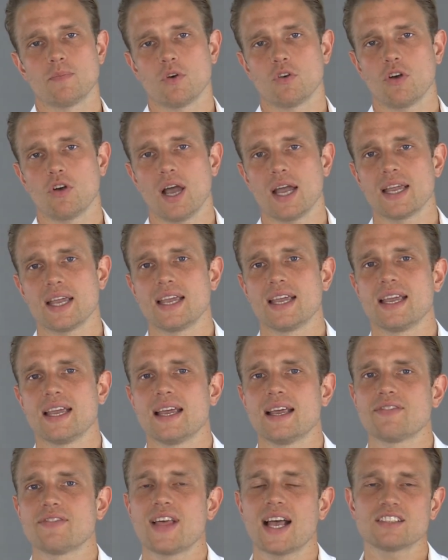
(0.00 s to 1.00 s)
All right,
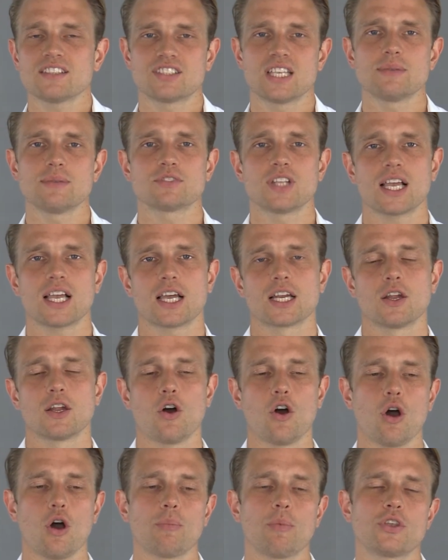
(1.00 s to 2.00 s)
that seems like a
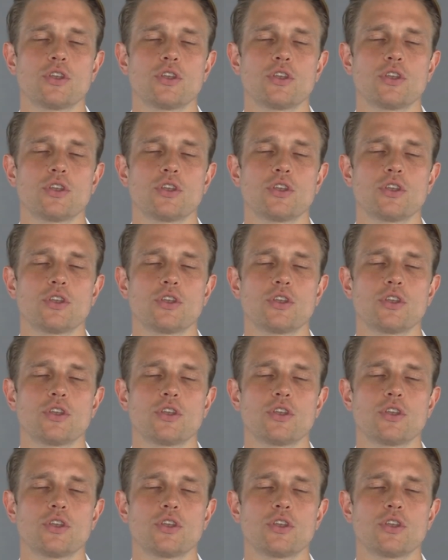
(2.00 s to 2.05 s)
lot,